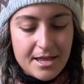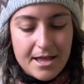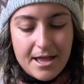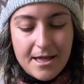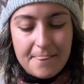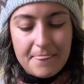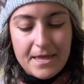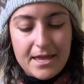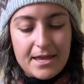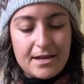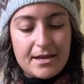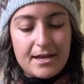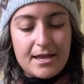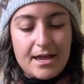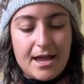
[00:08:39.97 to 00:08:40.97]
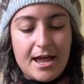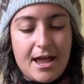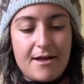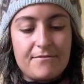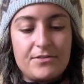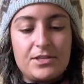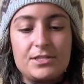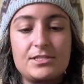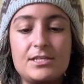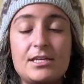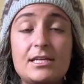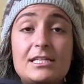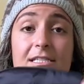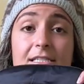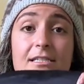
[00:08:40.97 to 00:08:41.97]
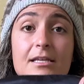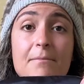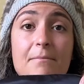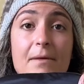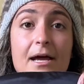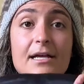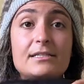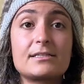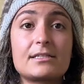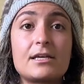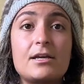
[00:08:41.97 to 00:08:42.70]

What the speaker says: and then I have this sleep mask,